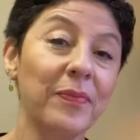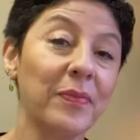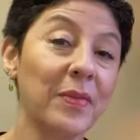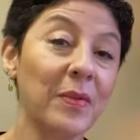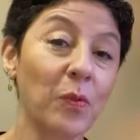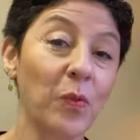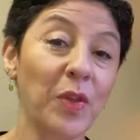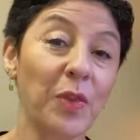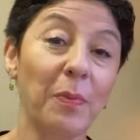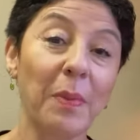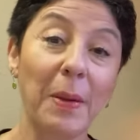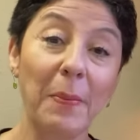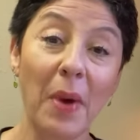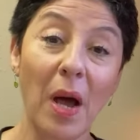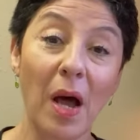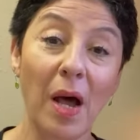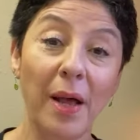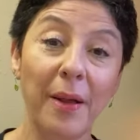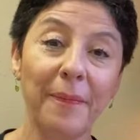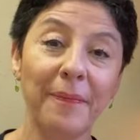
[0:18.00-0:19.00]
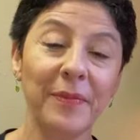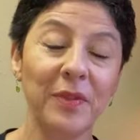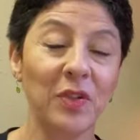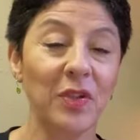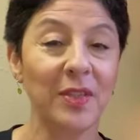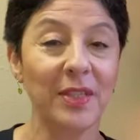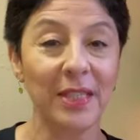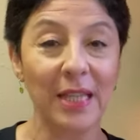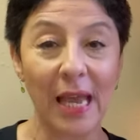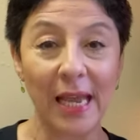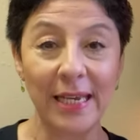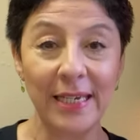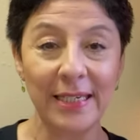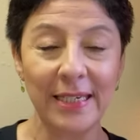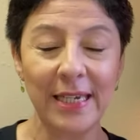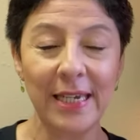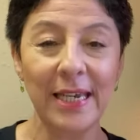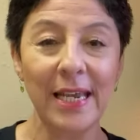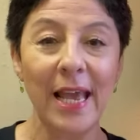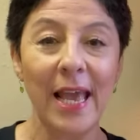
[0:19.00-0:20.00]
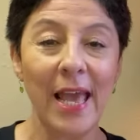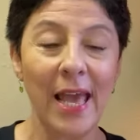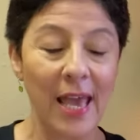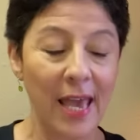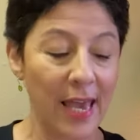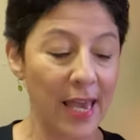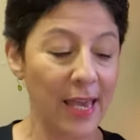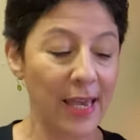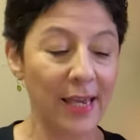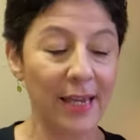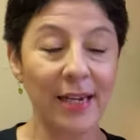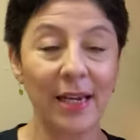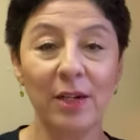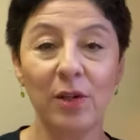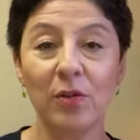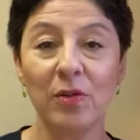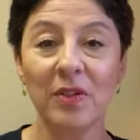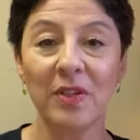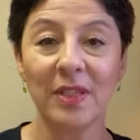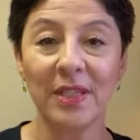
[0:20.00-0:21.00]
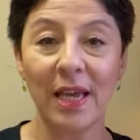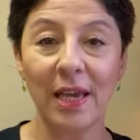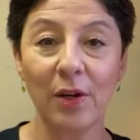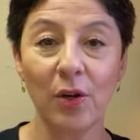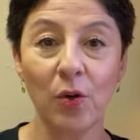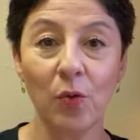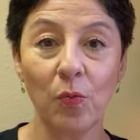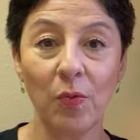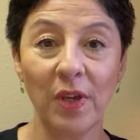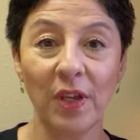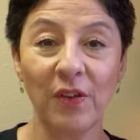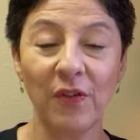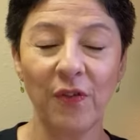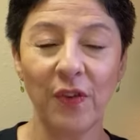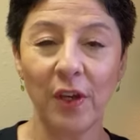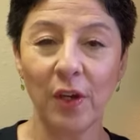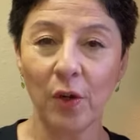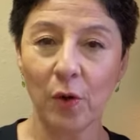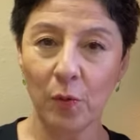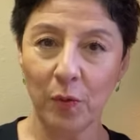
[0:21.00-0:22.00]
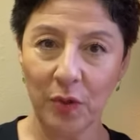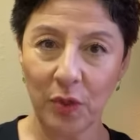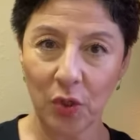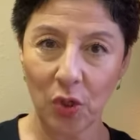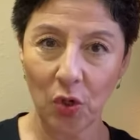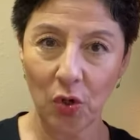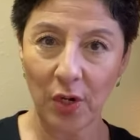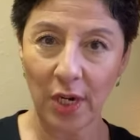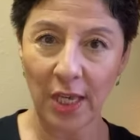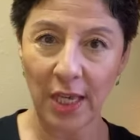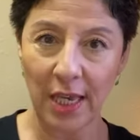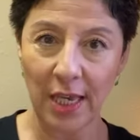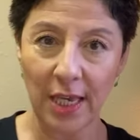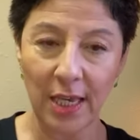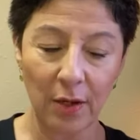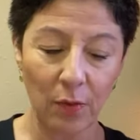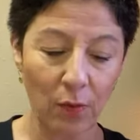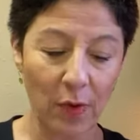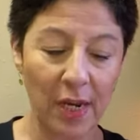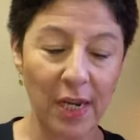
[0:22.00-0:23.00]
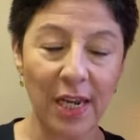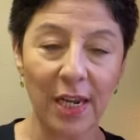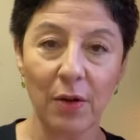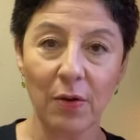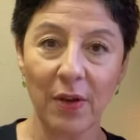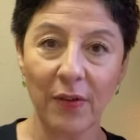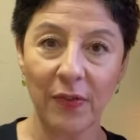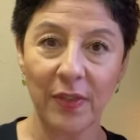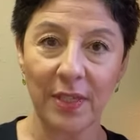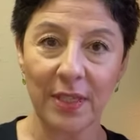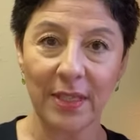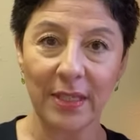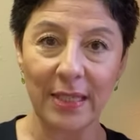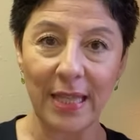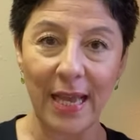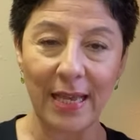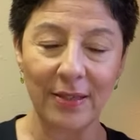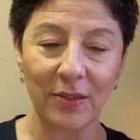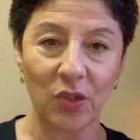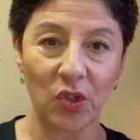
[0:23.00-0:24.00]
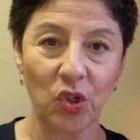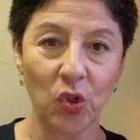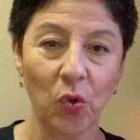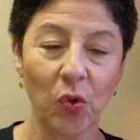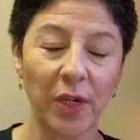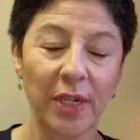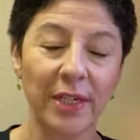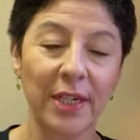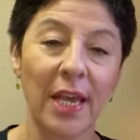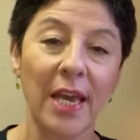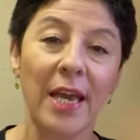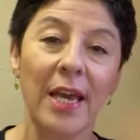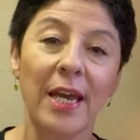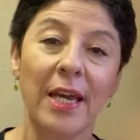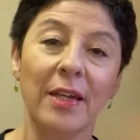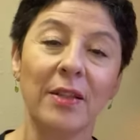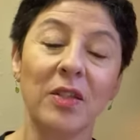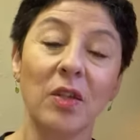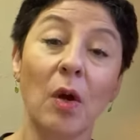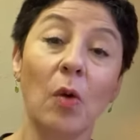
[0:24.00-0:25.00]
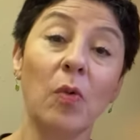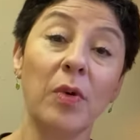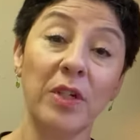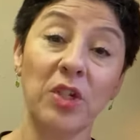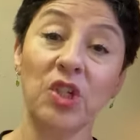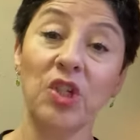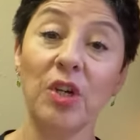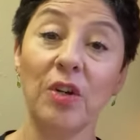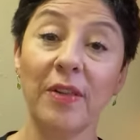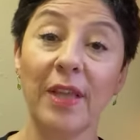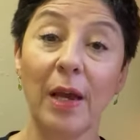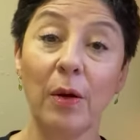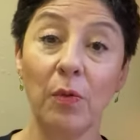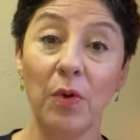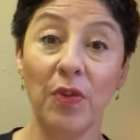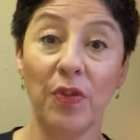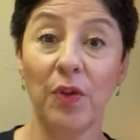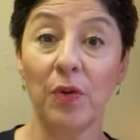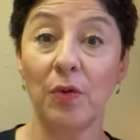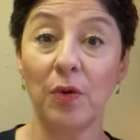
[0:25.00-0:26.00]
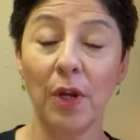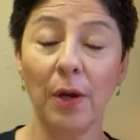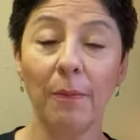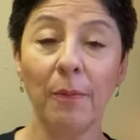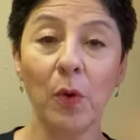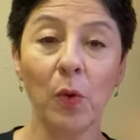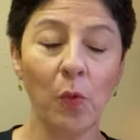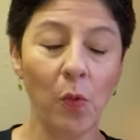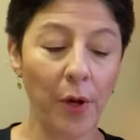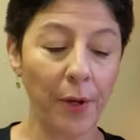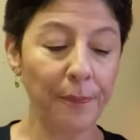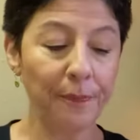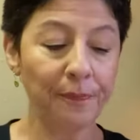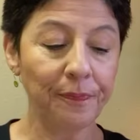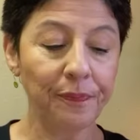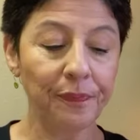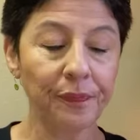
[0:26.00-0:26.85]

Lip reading: with my mom. She's 90, and I noticed that her ring finger was turning in right here at this last joint. And so I want to share that with you. Number one,